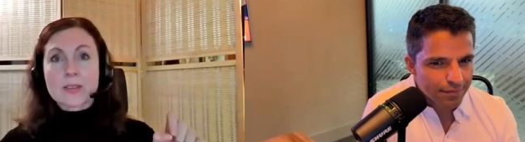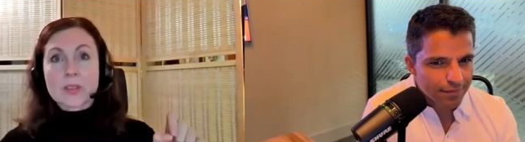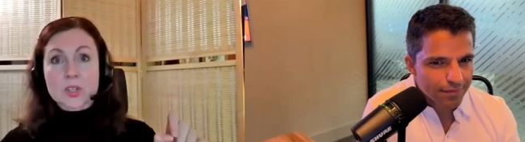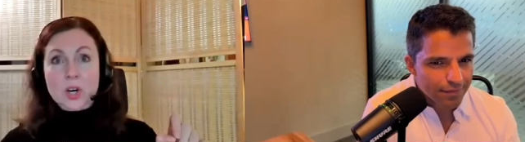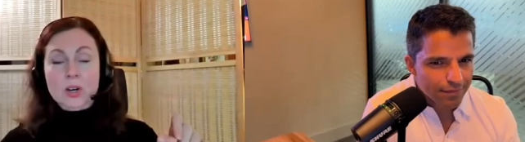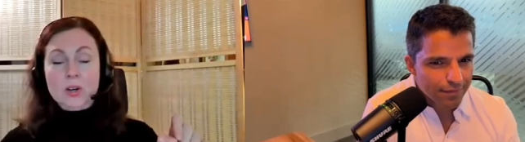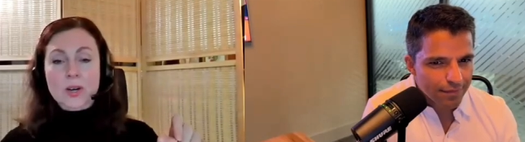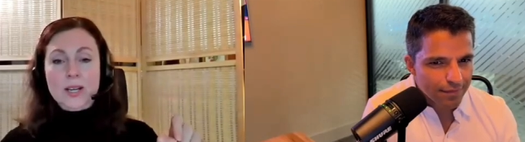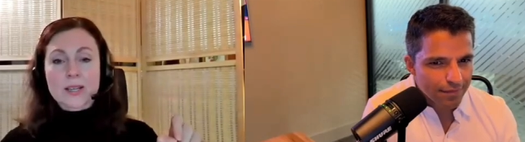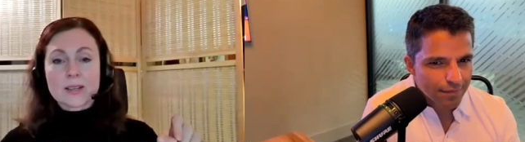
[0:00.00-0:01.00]
Speaker 1: and the dark
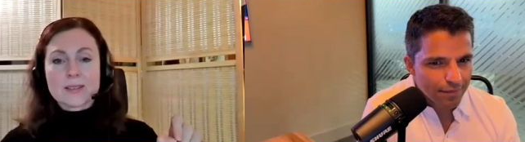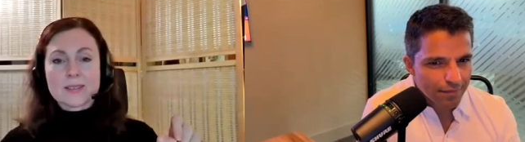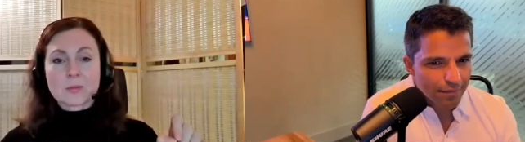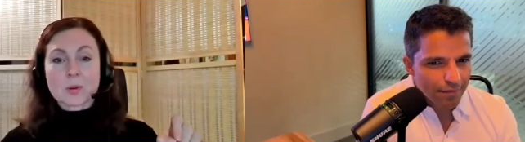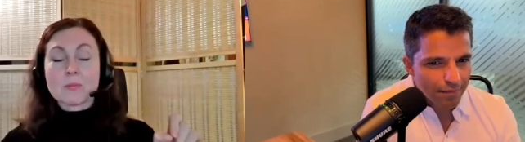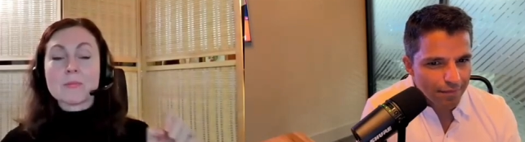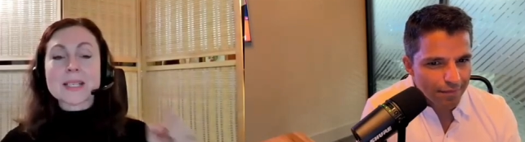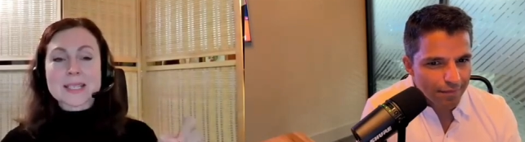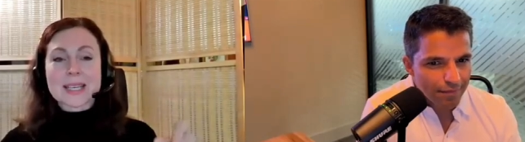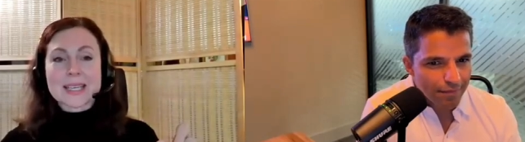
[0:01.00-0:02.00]
right, we're
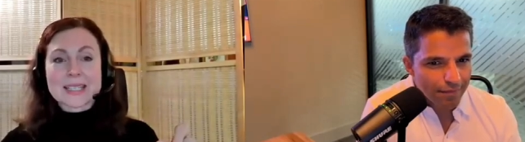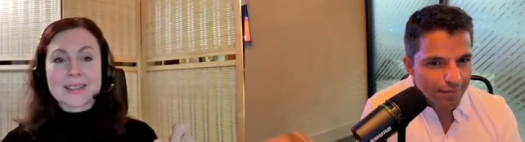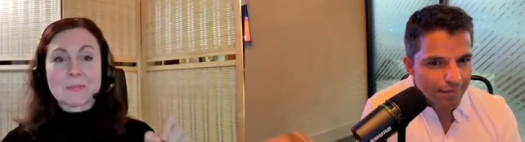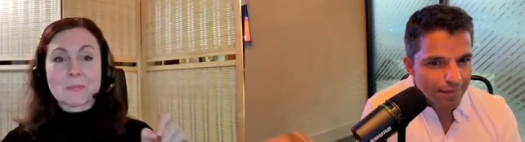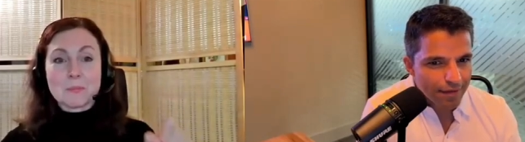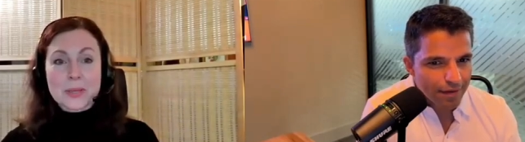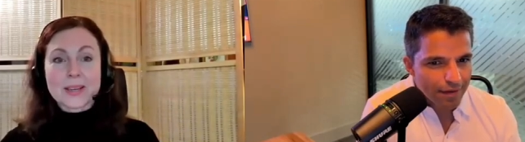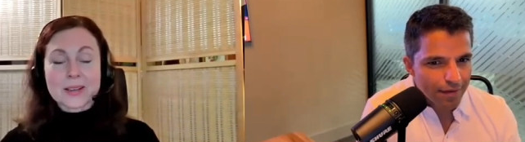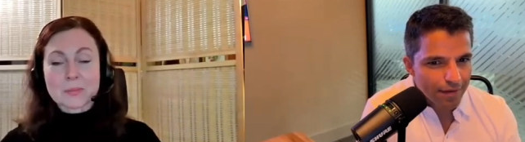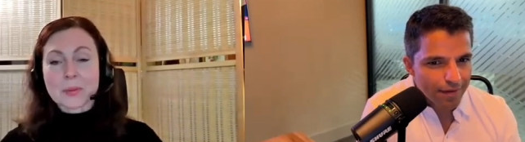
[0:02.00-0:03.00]
missing a
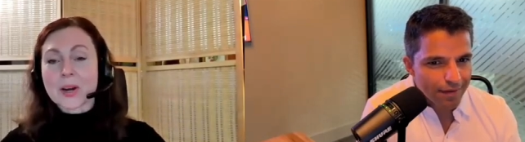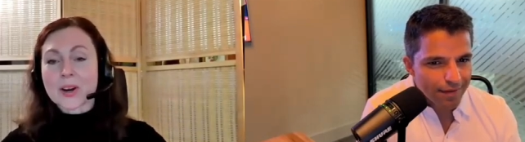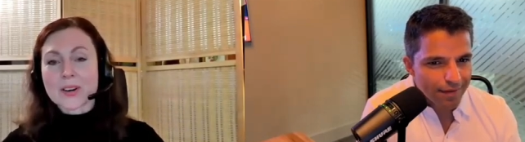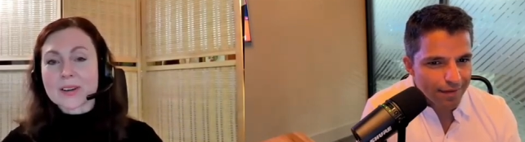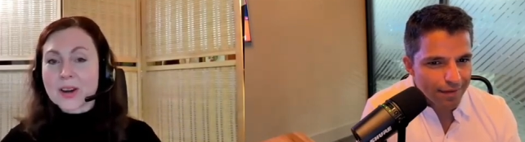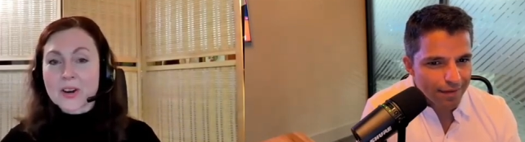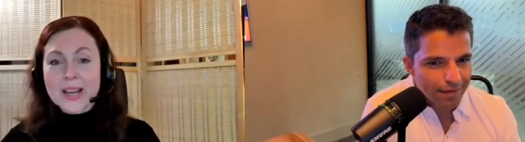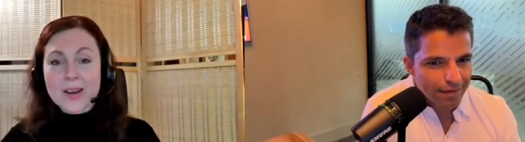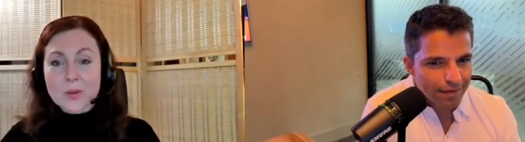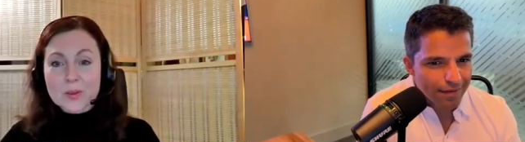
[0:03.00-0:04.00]
big part of our
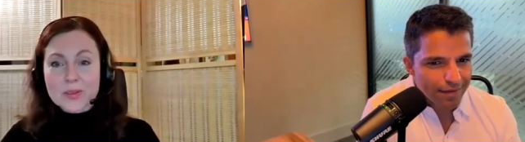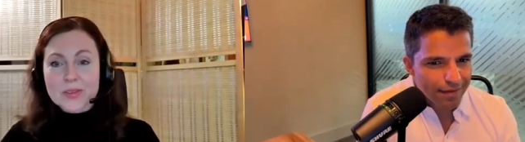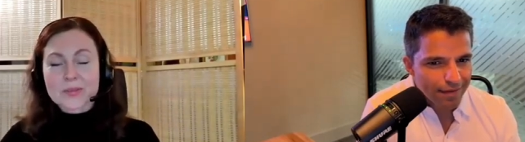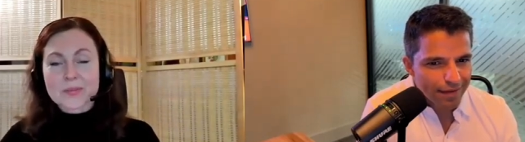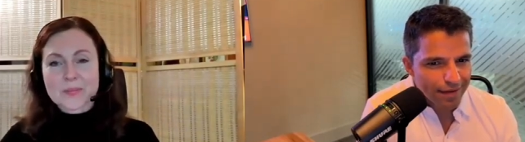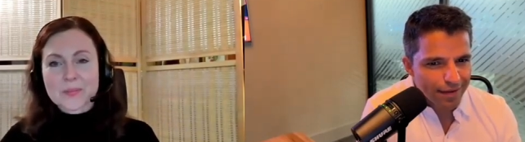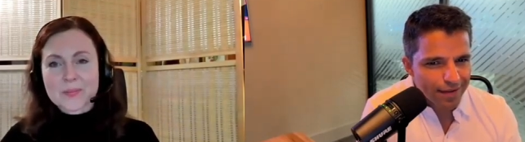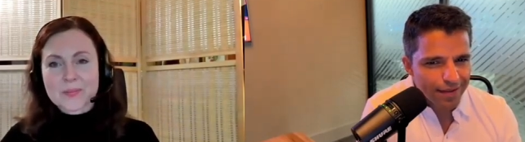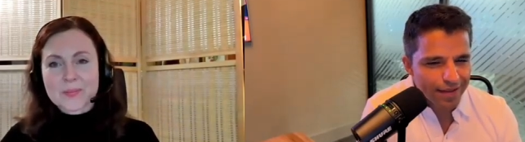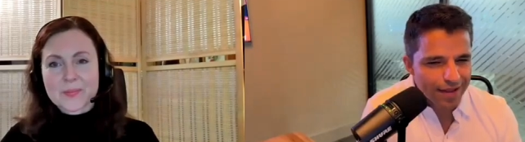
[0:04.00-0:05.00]
health.
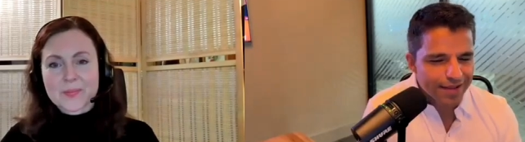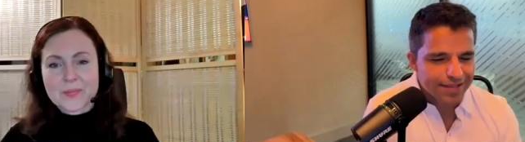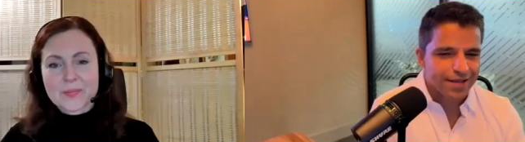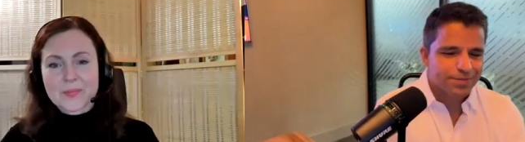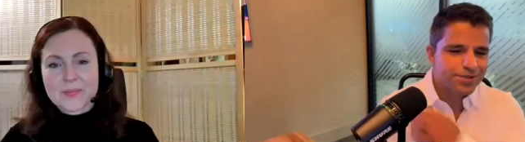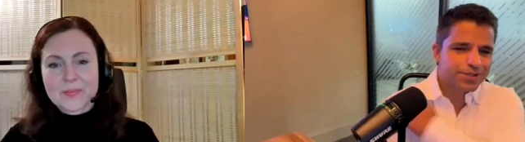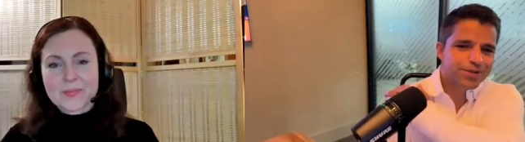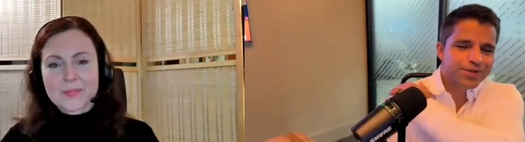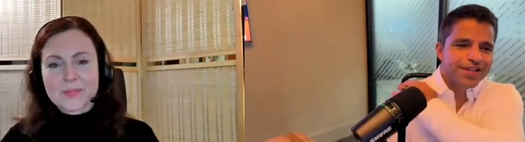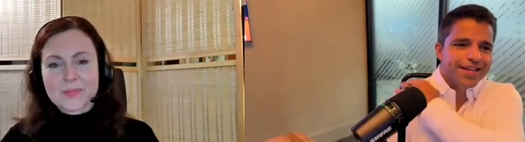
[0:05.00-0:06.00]
Speaker 2: Yes,
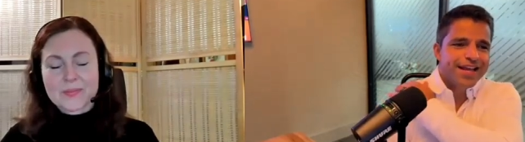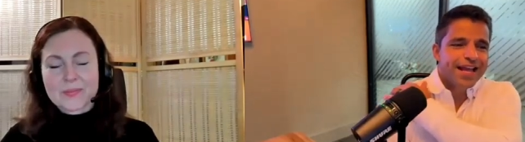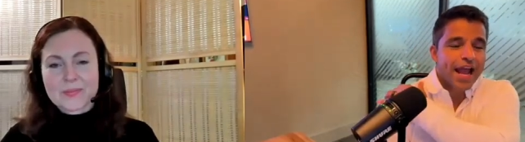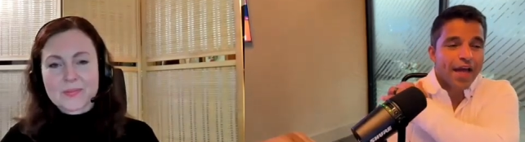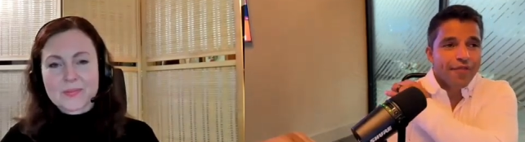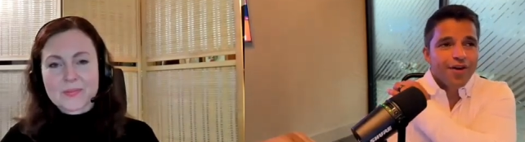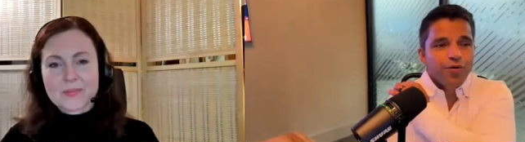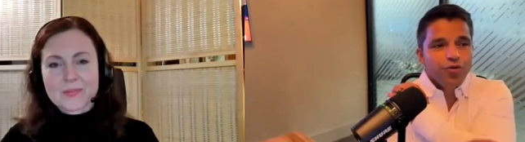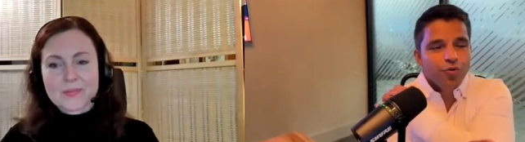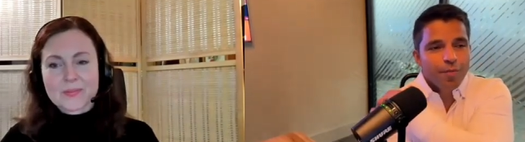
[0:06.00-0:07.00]
absolutely. And
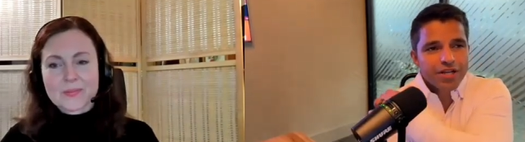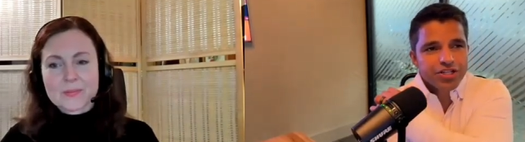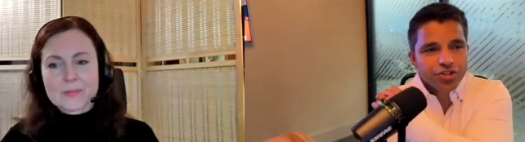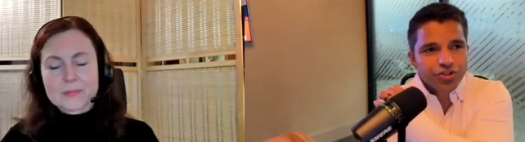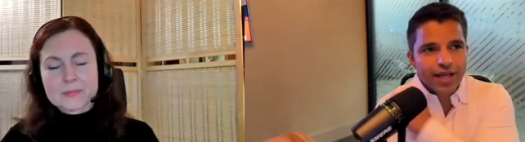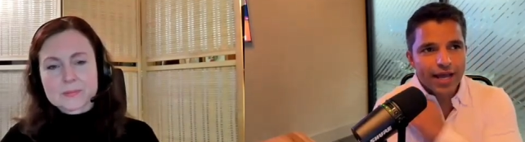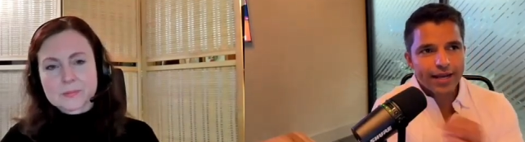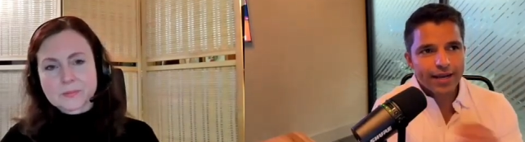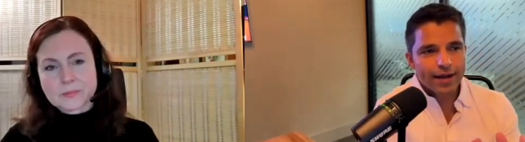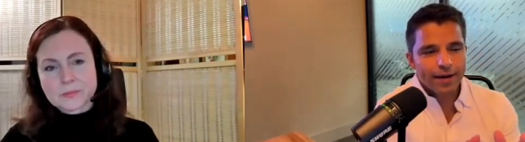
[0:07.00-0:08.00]
then you mentioned
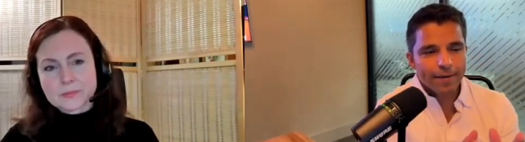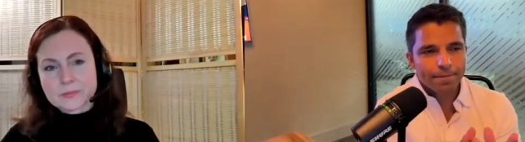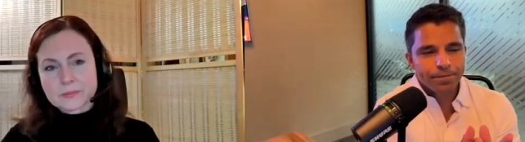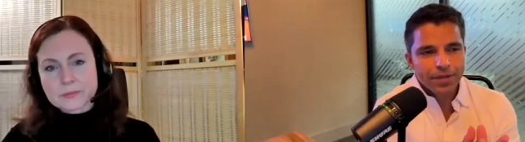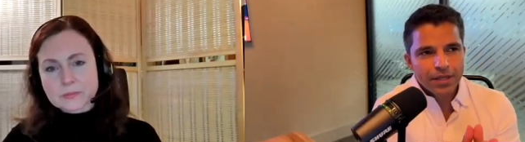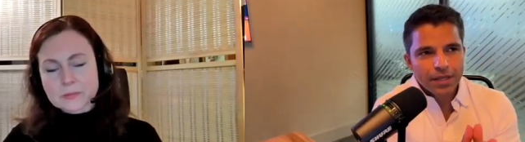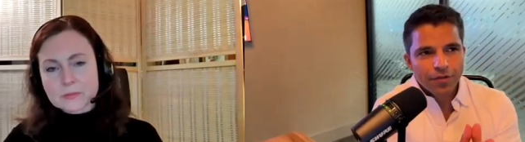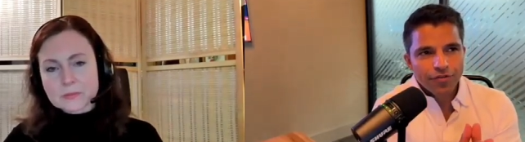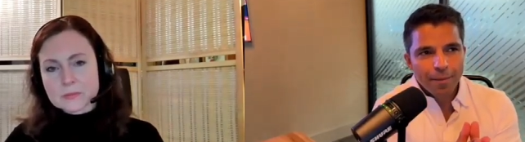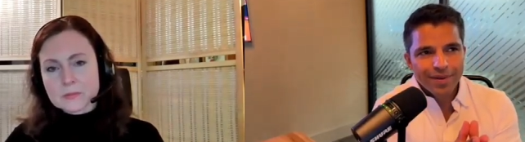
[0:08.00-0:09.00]
that um,
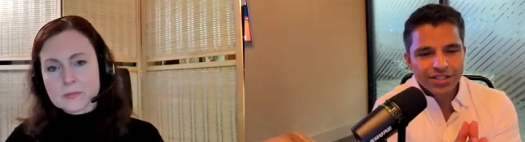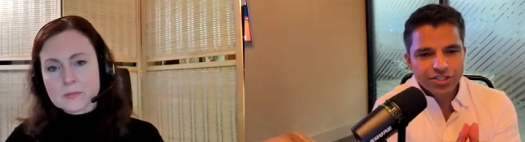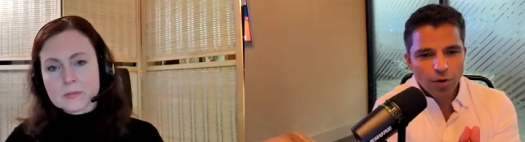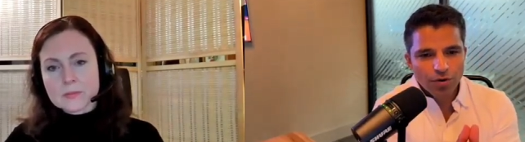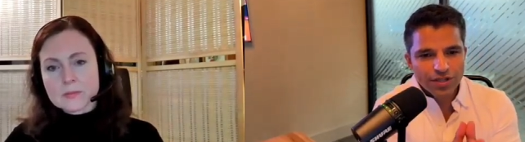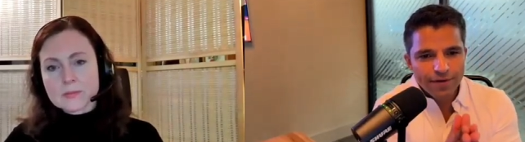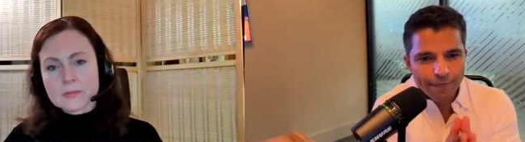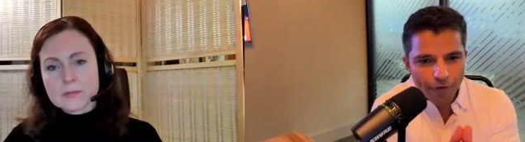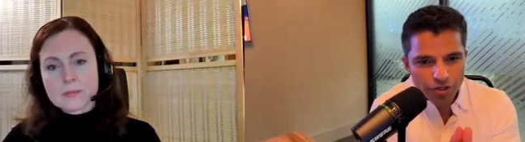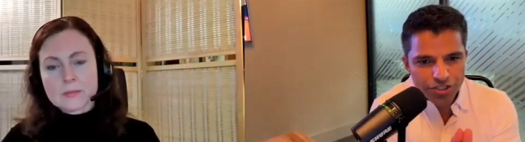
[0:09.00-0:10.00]
the melatonin,
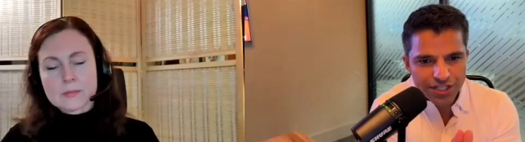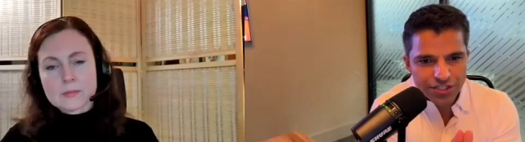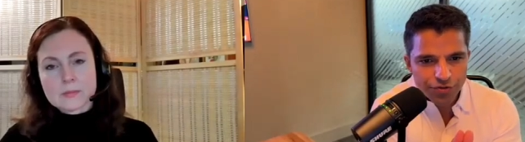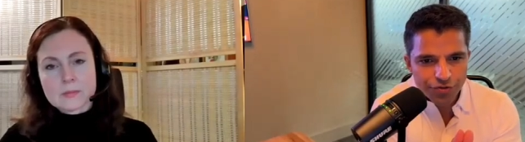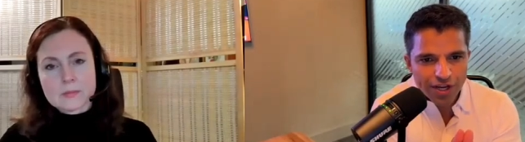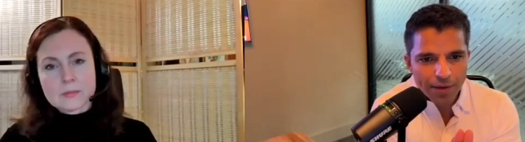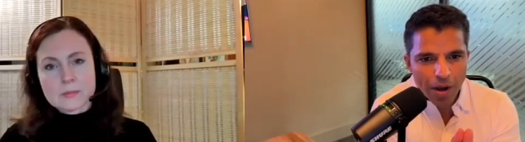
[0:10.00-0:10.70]
the first thing to think